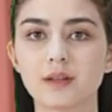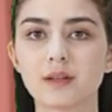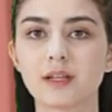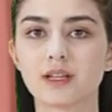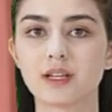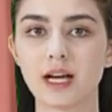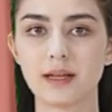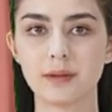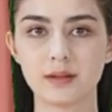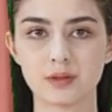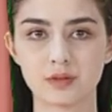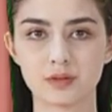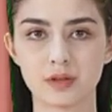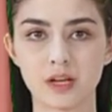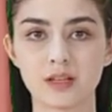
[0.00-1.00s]
getting
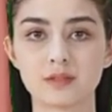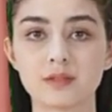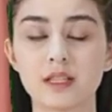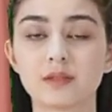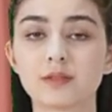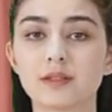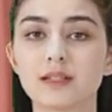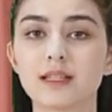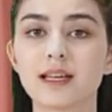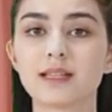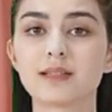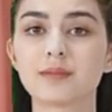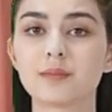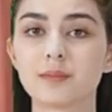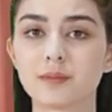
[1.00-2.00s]
tested if unprotected
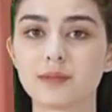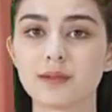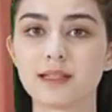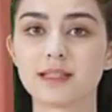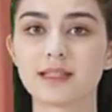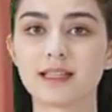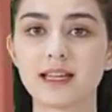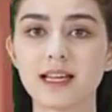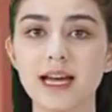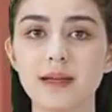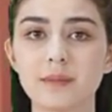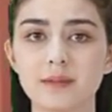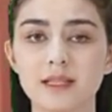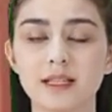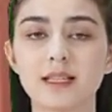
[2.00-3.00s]
sex or sex with
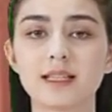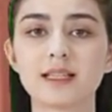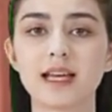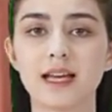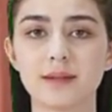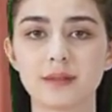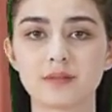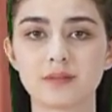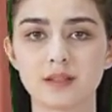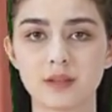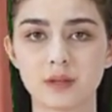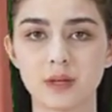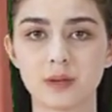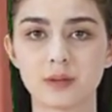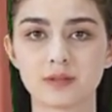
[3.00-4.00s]
multiple partners
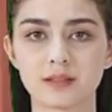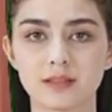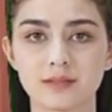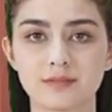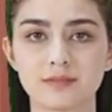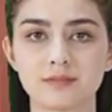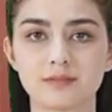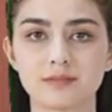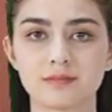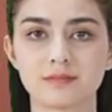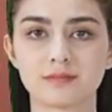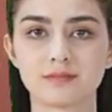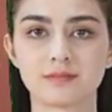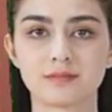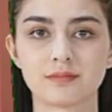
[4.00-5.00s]
has occurred,
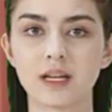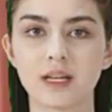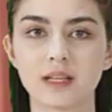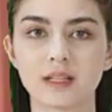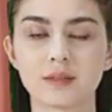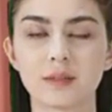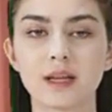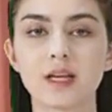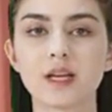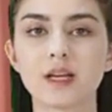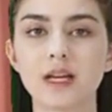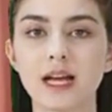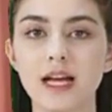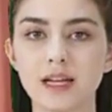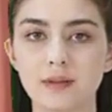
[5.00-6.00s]
raising
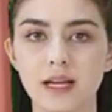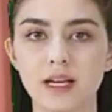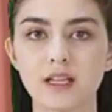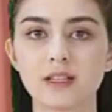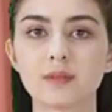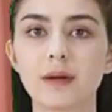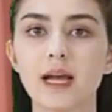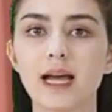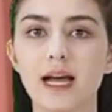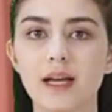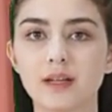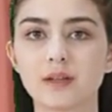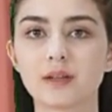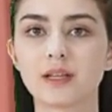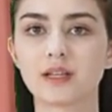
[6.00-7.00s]
awareness by education
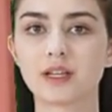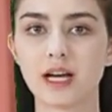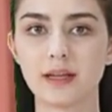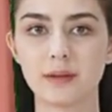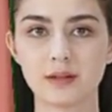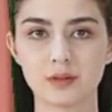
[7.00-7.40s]
programs.